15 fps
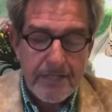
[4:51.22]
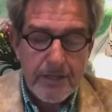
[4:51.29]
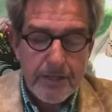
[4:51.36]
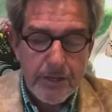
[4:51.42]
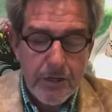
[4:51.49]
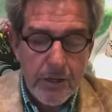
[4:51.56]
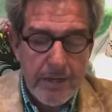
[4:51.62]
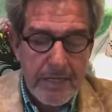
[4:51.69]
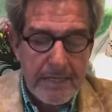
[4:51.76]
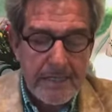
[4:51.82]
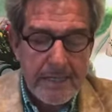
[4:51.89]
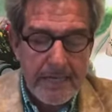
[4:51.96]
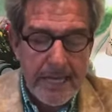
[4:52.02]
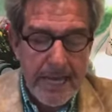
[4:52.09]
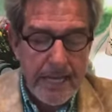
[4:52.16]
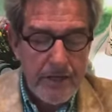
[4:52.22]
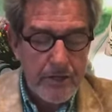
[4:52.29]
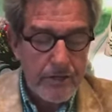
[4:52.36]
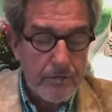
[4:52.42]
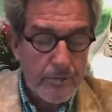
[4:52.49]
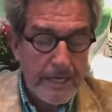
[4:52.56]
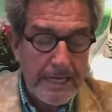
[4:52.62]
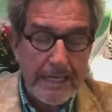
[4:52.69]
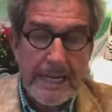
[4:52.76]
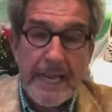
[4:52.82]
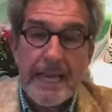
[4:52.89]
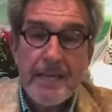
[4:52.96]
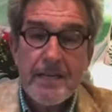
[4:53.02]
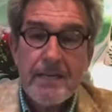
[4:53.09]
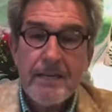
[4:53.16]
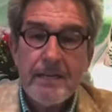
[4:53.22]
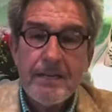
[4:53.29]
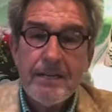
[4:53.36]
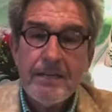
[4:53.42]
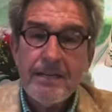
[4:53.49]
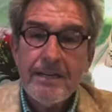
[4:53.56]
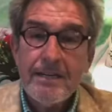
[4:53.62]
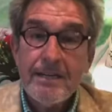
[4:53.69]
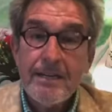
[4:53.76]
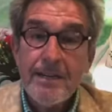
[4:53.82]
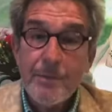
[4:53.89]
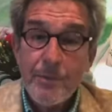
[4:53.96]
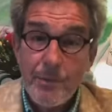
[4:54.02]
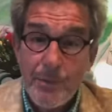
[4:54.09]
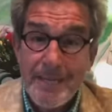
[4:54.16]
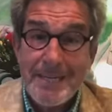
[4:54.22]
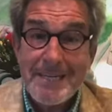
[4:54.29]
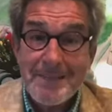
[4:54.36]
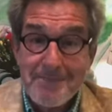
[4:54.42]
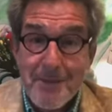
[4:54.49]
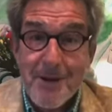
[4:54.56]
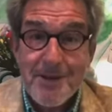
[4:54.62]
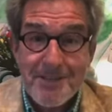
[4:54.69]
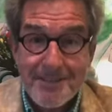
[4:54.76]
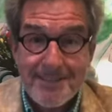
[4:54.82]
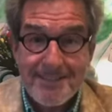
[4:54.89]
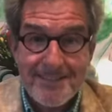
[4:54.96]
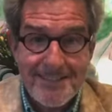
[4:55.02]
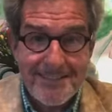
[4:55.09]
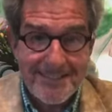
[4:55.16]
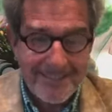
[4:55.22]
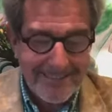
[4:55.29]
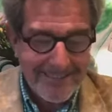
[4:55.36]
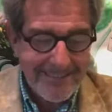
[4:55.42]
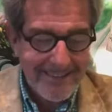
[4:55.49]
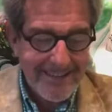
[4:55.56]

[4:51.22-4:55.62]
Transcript: It's a joyous occasion when again, we moderns,